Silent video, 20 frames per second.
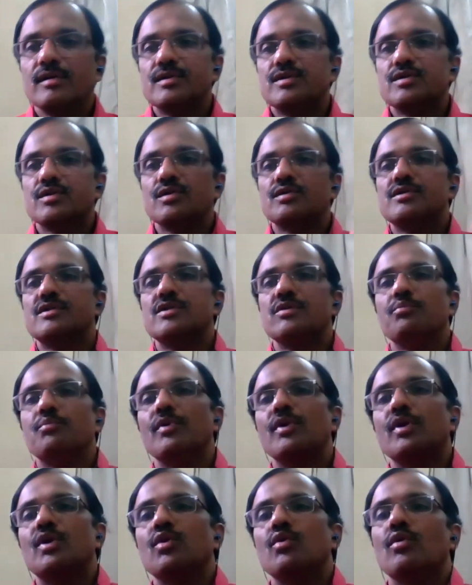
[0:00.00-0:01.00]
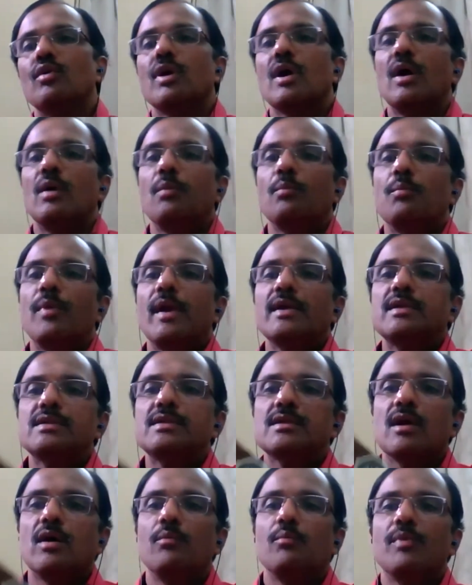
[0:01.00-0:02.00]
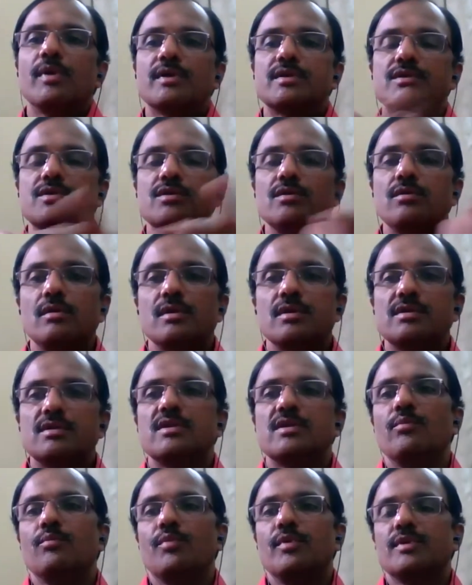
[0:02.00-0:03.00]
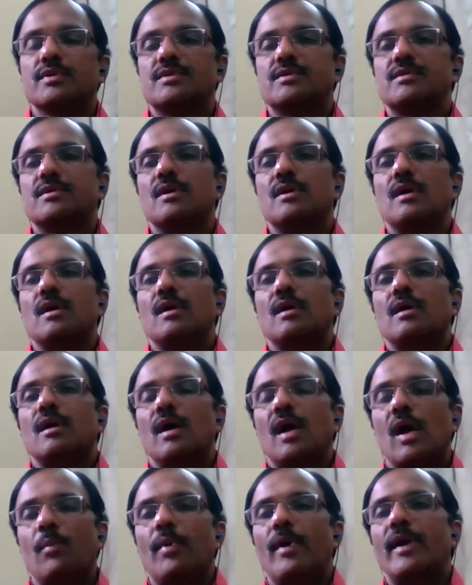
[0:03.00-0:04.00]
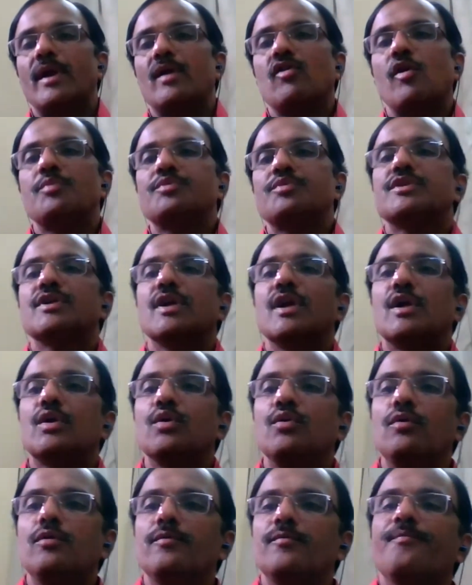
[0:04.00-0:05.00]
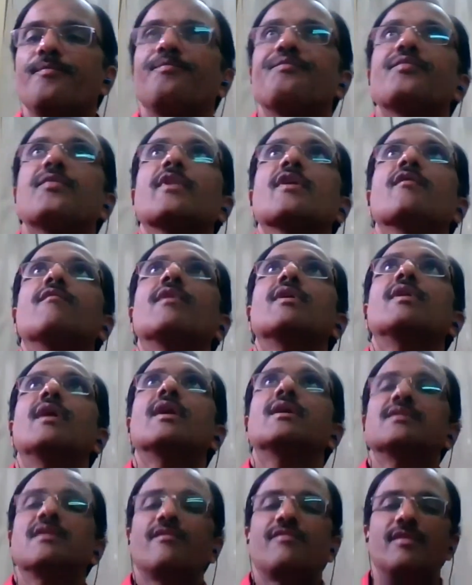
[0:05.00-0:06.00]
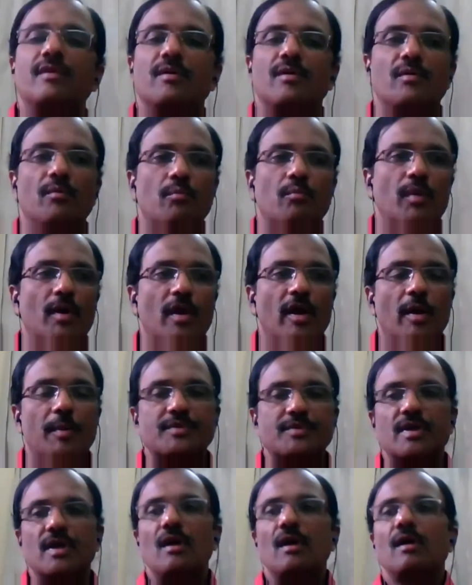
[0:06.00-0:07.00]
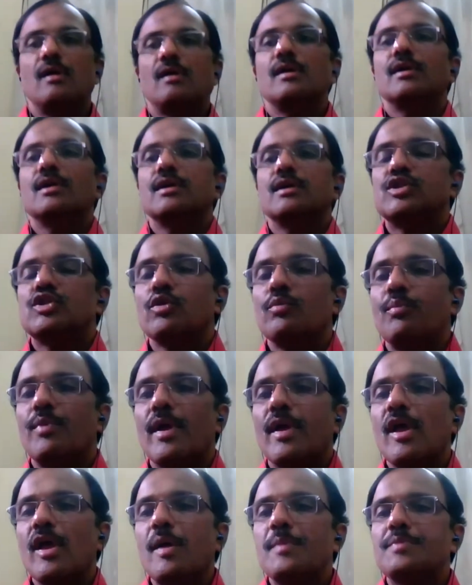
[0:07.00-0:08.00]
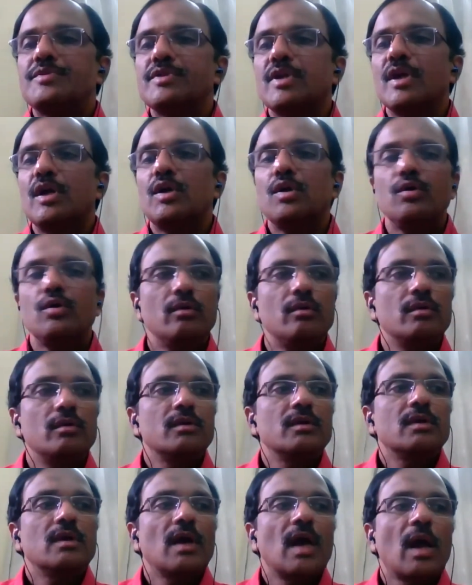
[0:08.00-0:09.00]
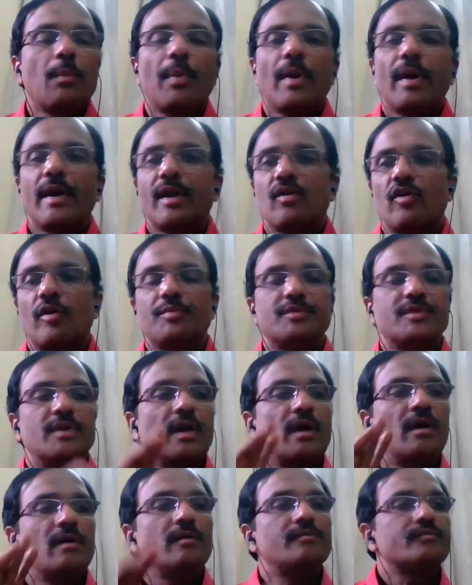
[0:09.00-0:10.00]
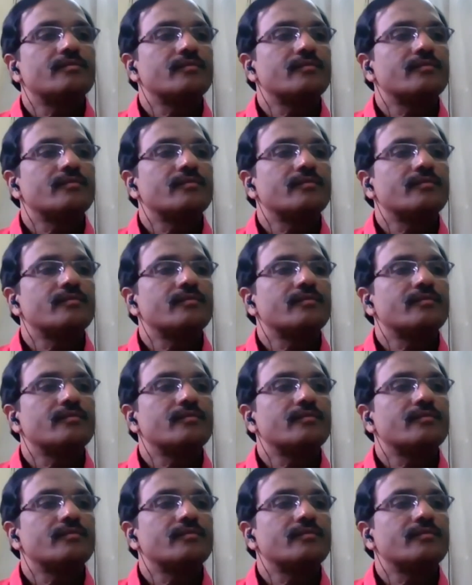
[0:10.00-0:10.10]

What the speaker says: So simple to complex, complex to simples. Hepaticopsida to, where that is of in Bryopsida. So Bryopsida to Hepaticopsida.